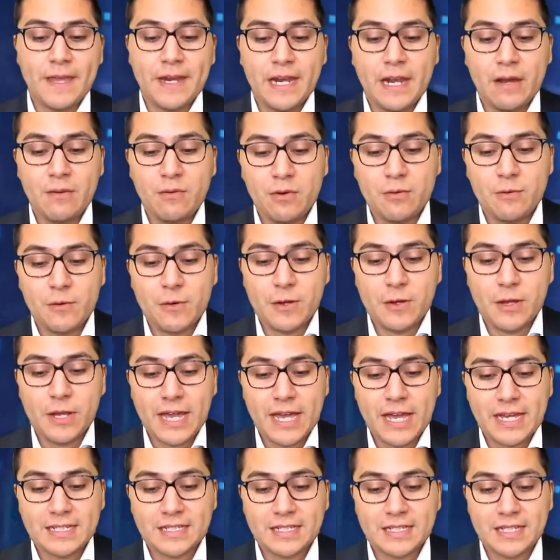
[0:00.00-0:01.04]
and I would
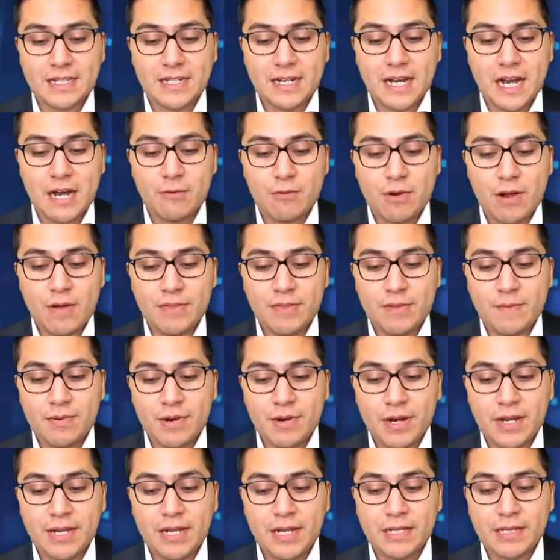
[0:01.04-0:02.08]
guess that around the
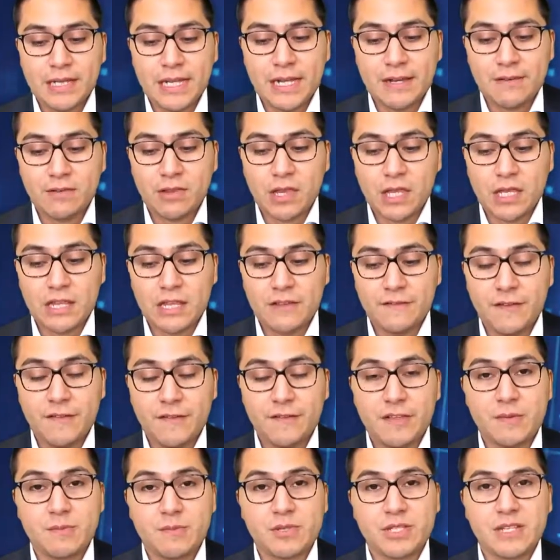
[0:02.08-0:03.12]
breakout level and the
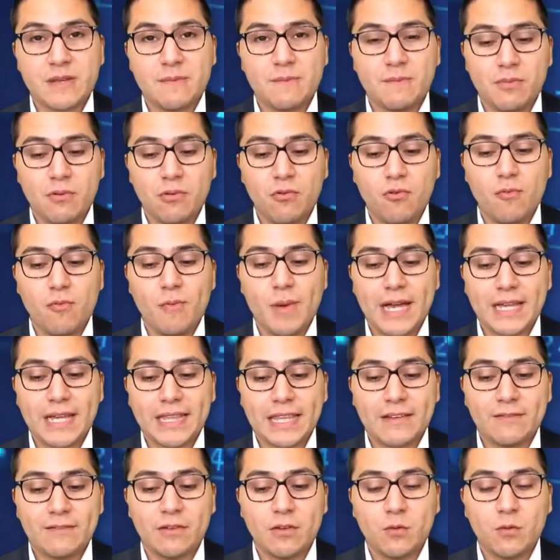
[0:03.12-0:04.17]
50%
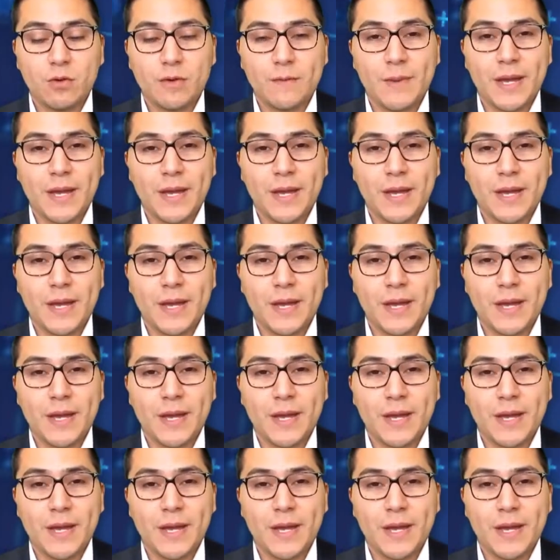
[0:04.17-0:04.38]
pullback level,